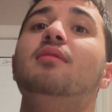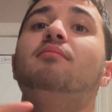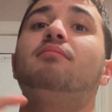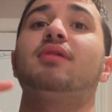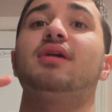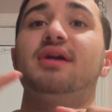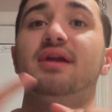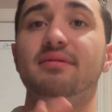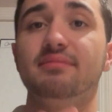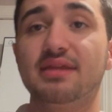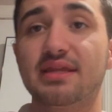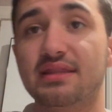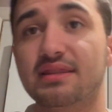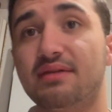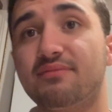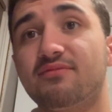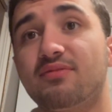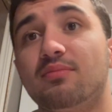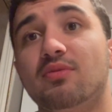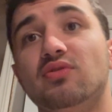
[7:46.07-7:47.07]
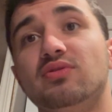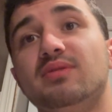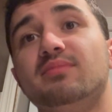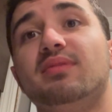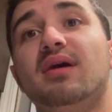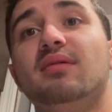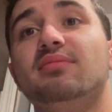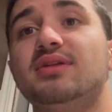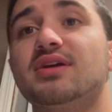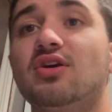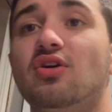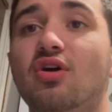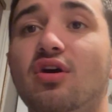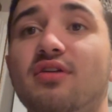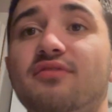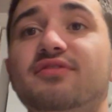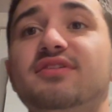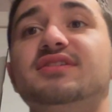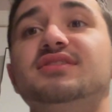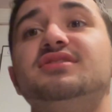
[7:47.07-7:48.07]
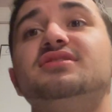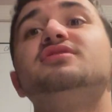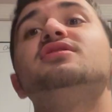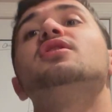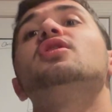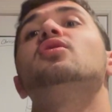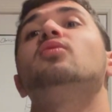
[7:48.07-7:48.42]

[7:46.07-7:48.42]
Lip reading: prohibiting them from holding public office,